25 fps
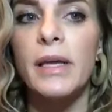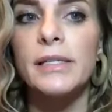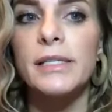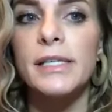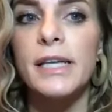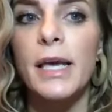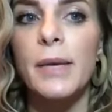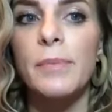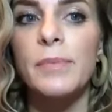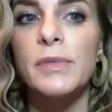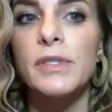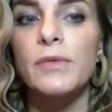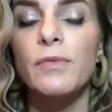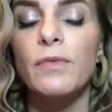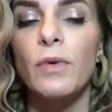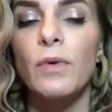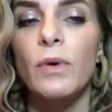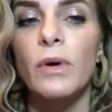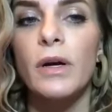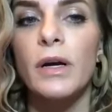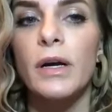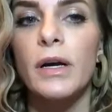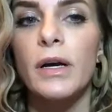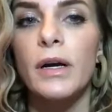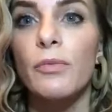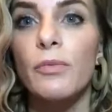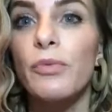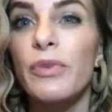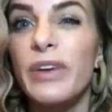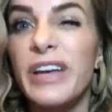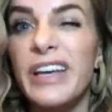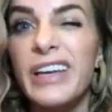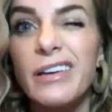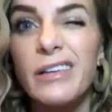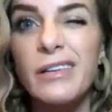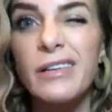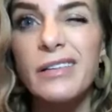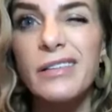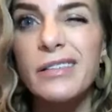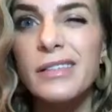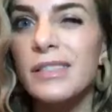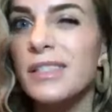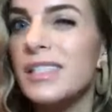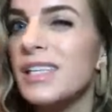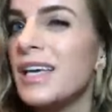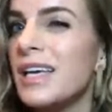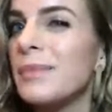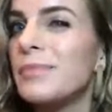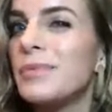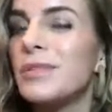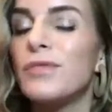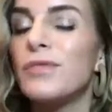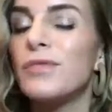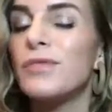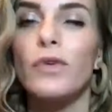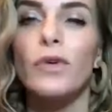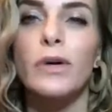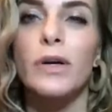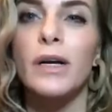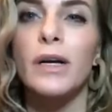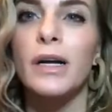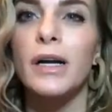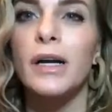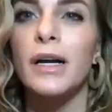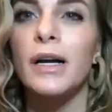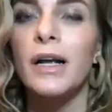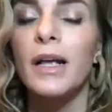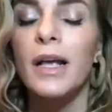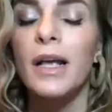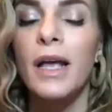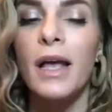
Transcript: tips for reels, tips for,